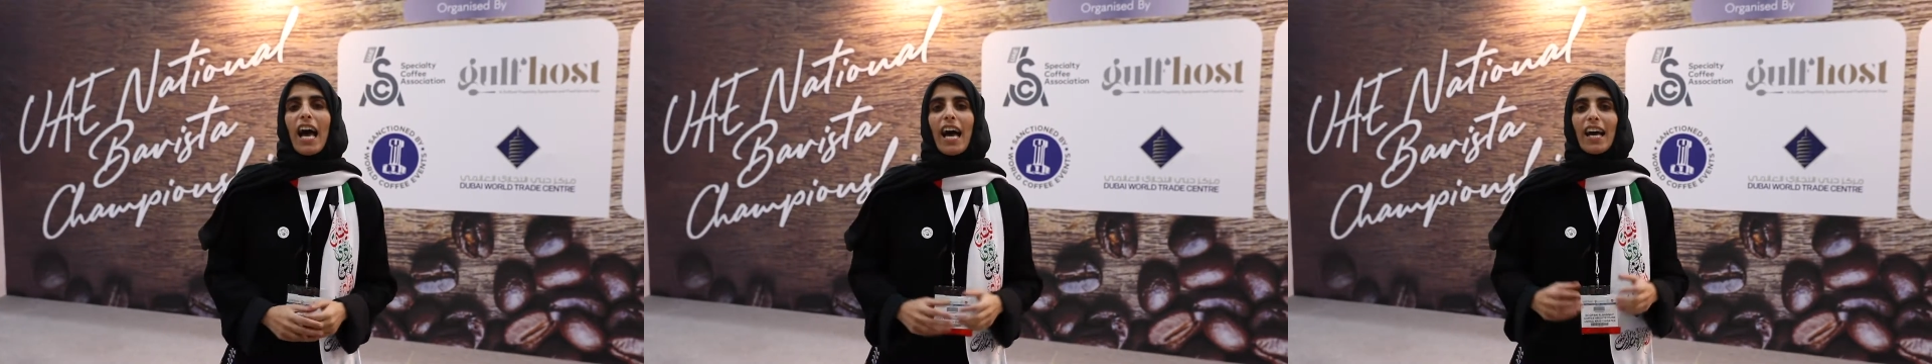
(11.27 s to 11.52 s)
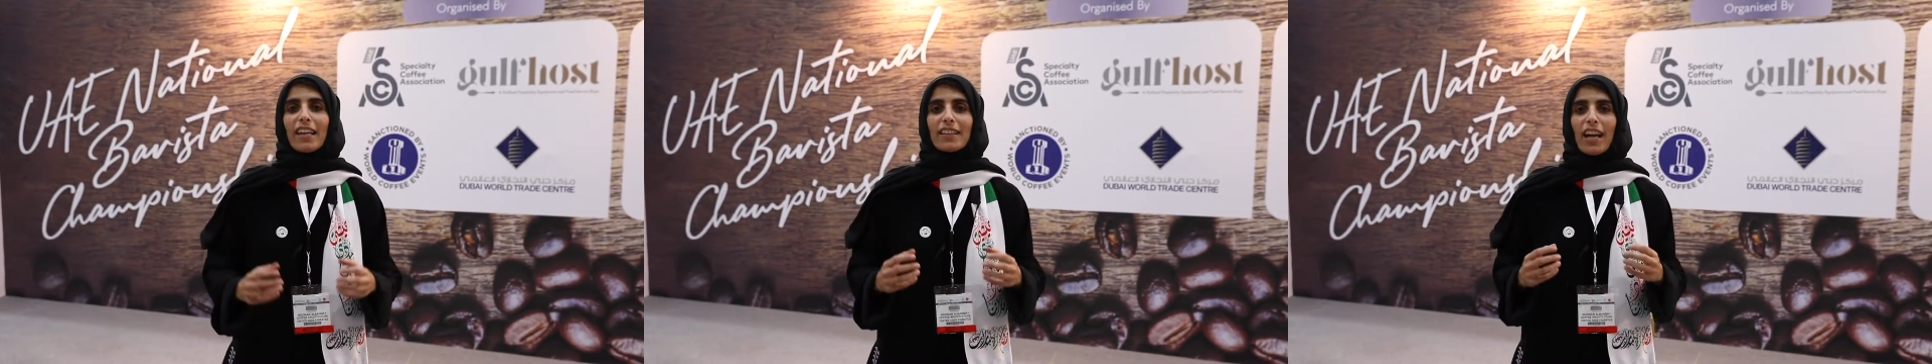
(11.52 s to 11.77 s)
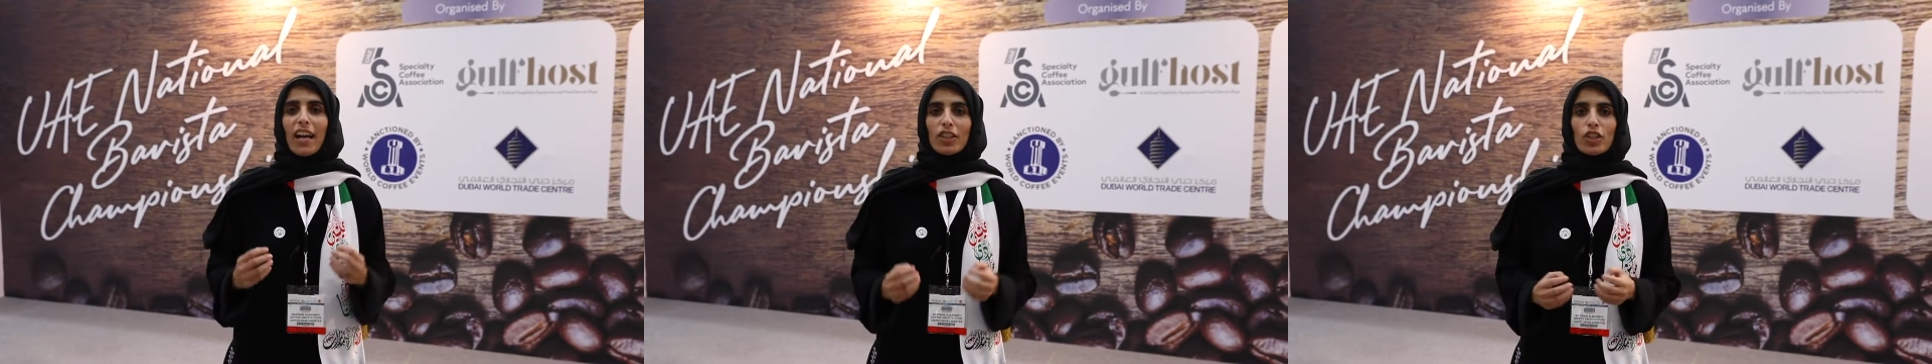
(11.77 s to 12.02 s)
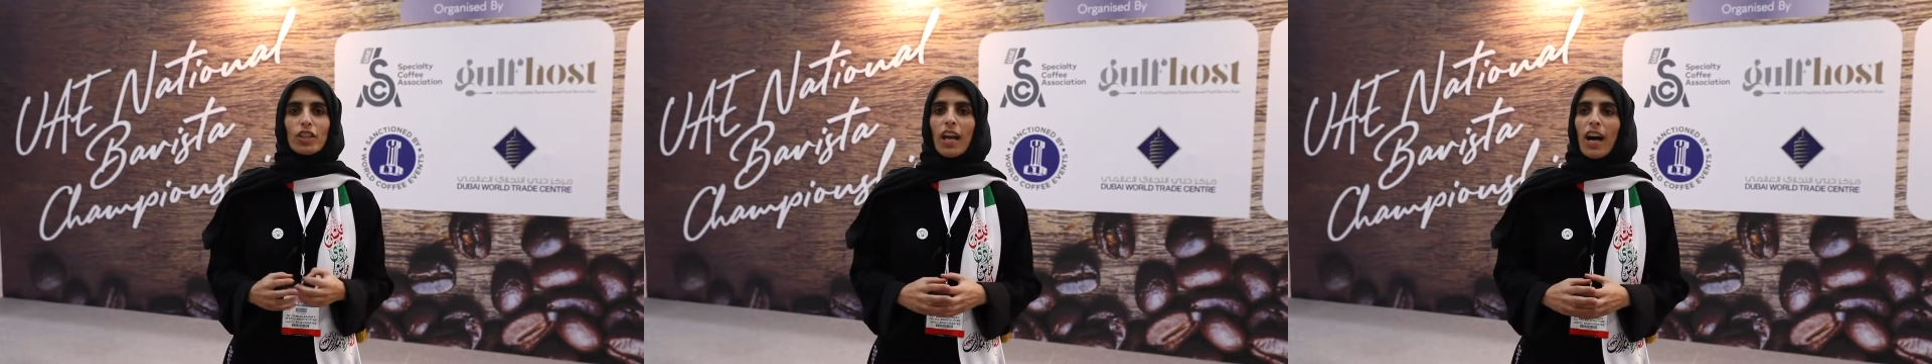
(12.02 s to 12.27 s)
And
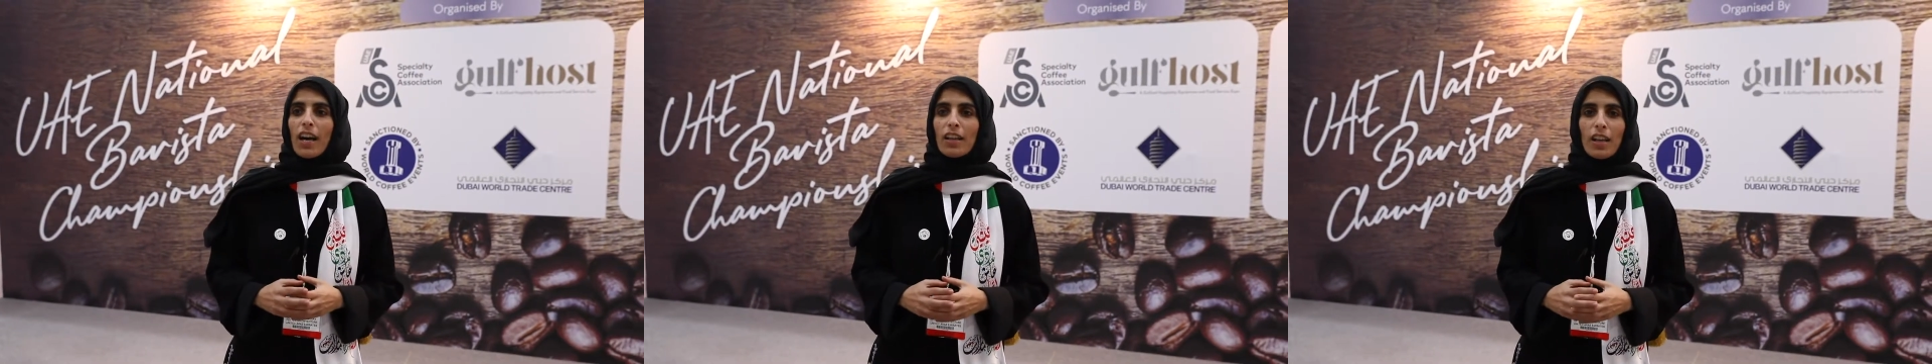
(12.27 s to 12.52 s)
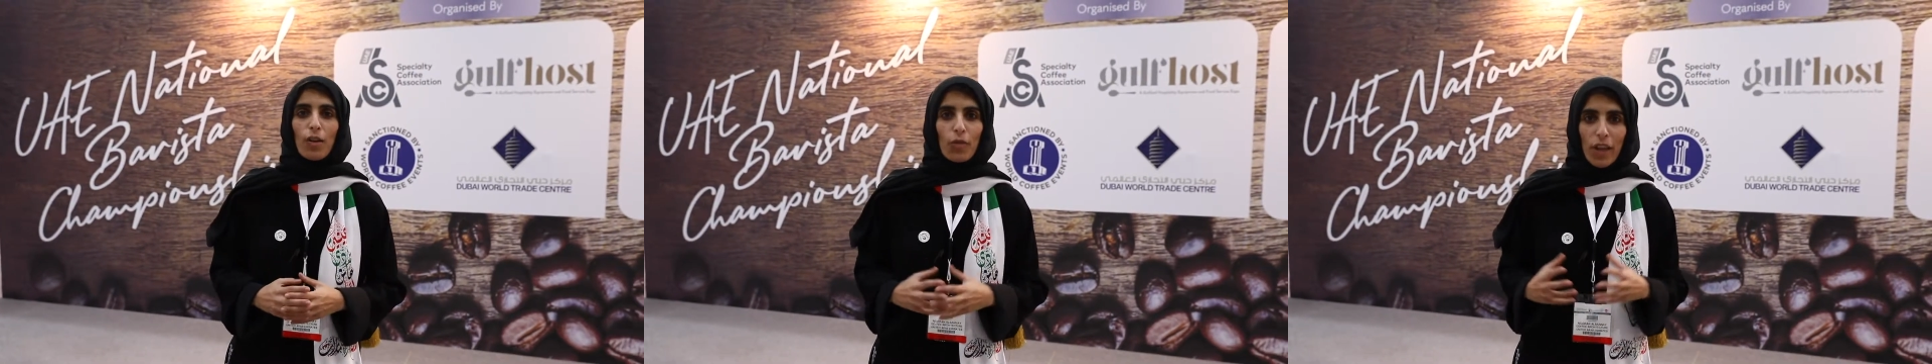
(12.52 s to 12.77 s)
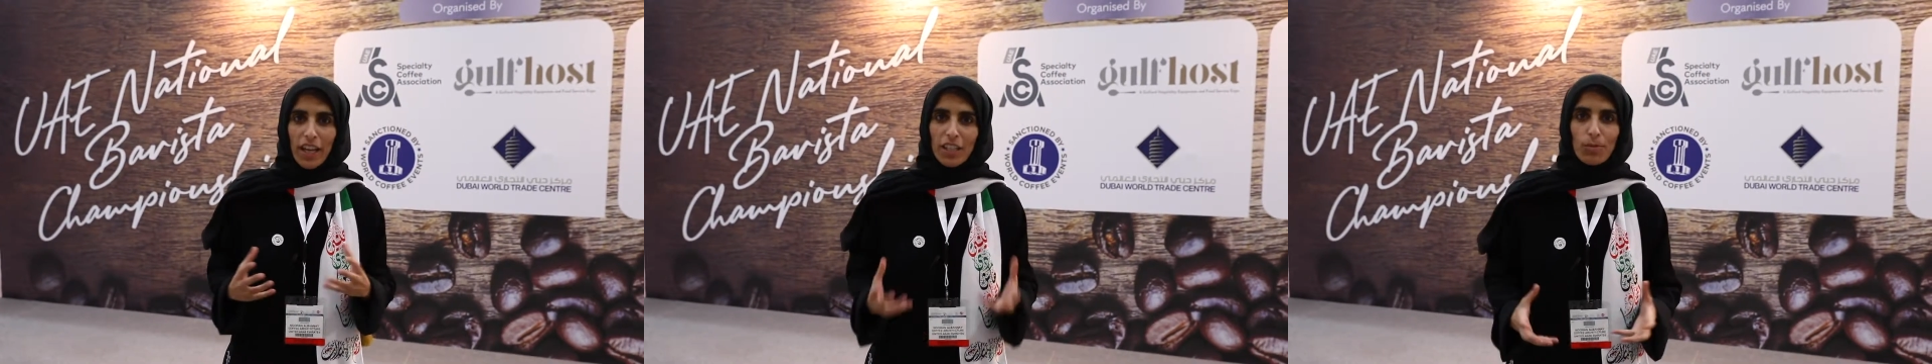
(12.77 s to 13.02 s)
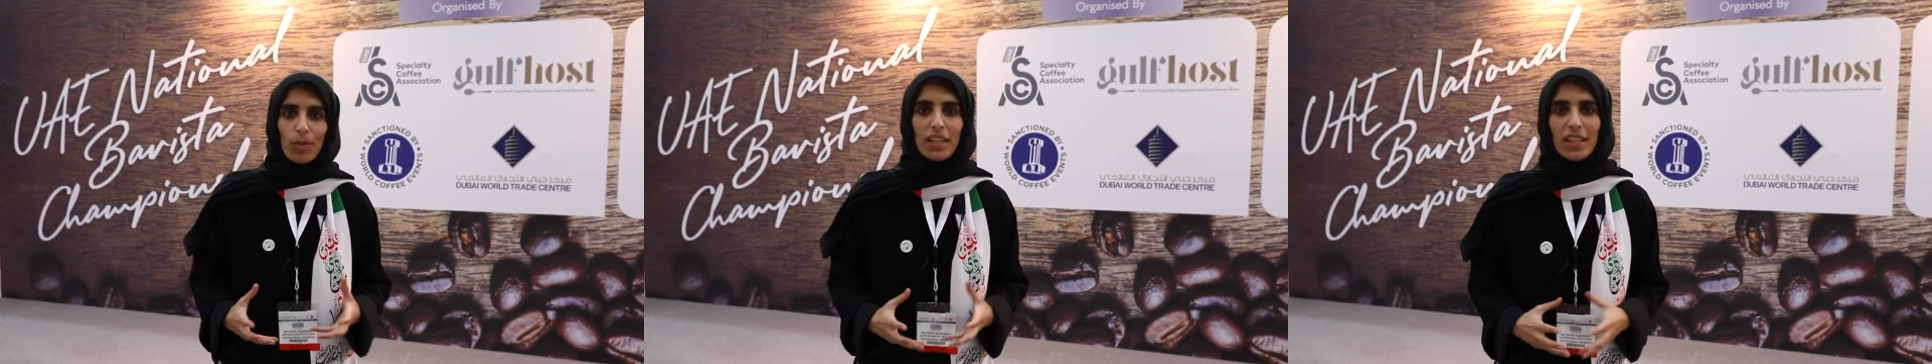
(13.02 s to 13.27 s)
actually, I love the
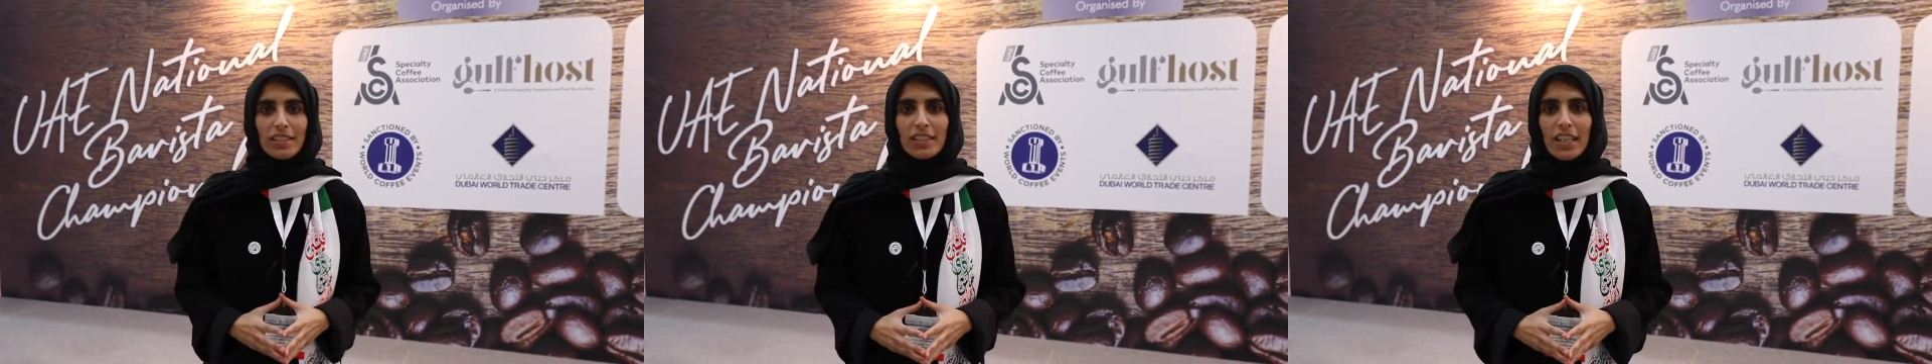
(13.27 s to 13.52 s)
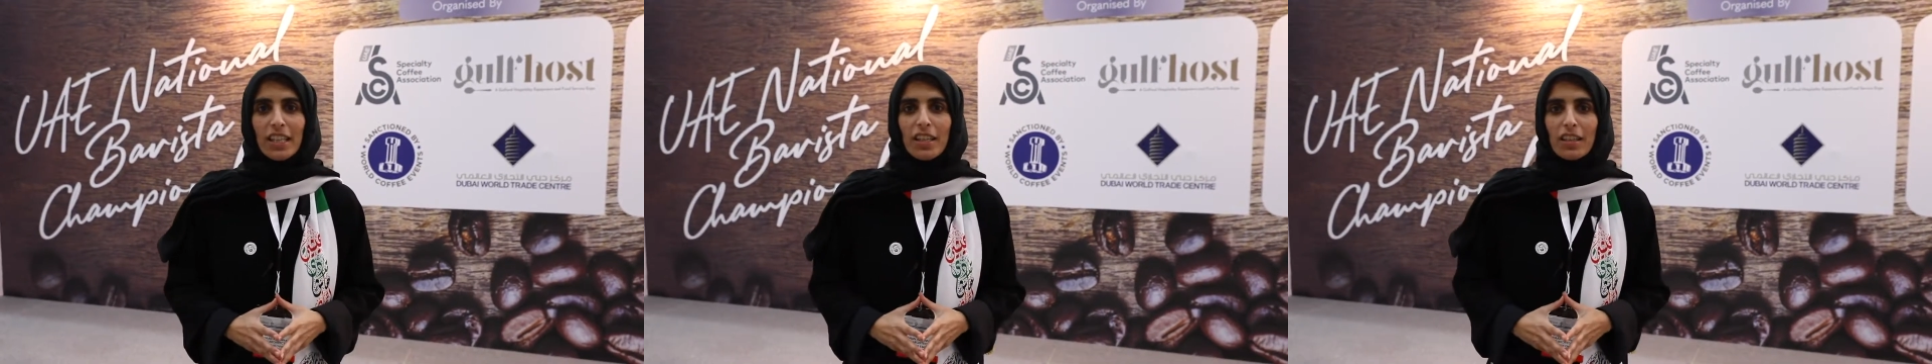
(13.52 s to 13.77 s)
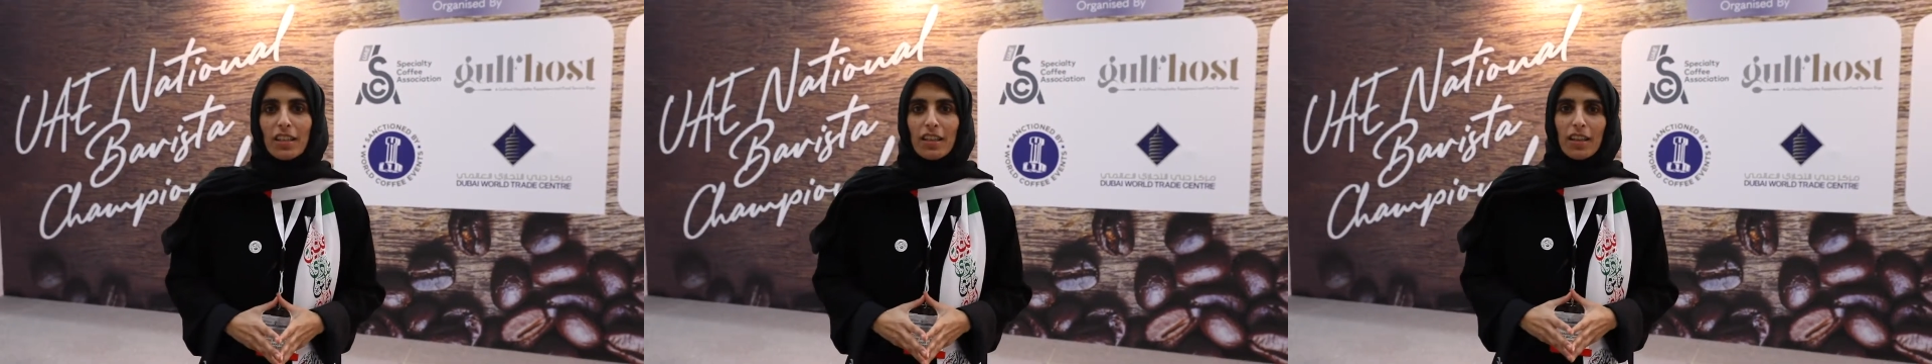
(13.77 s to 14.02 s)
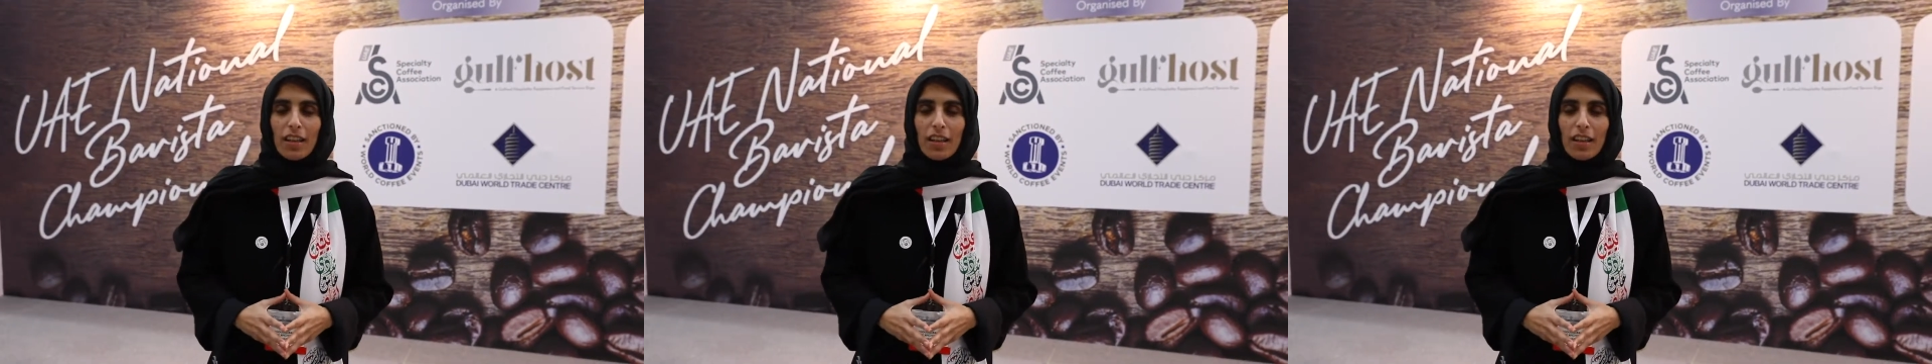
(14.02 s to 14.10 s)
experience here in